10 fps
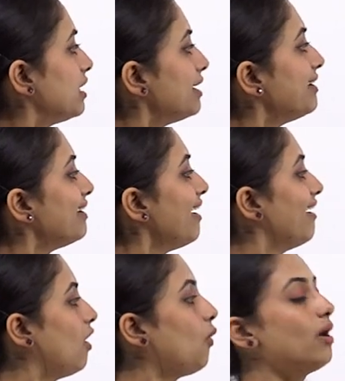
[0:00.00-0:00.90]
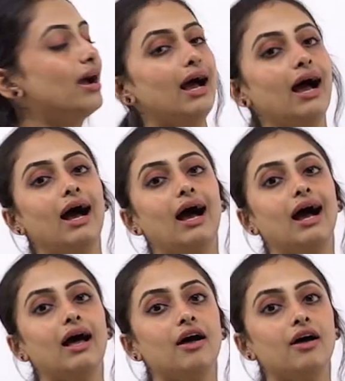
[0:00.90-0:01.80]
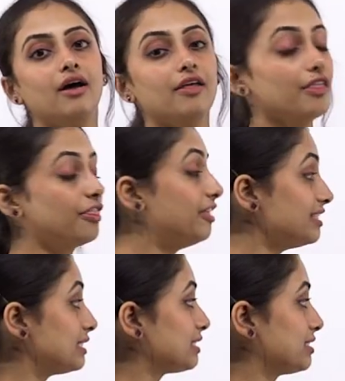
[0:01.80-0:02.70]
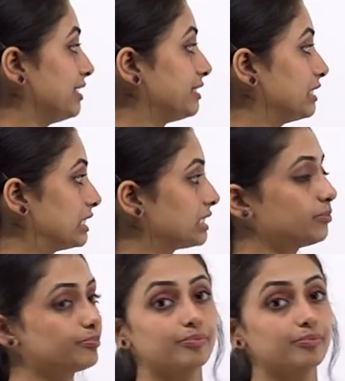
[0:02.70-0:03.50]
Now, this is a sentence.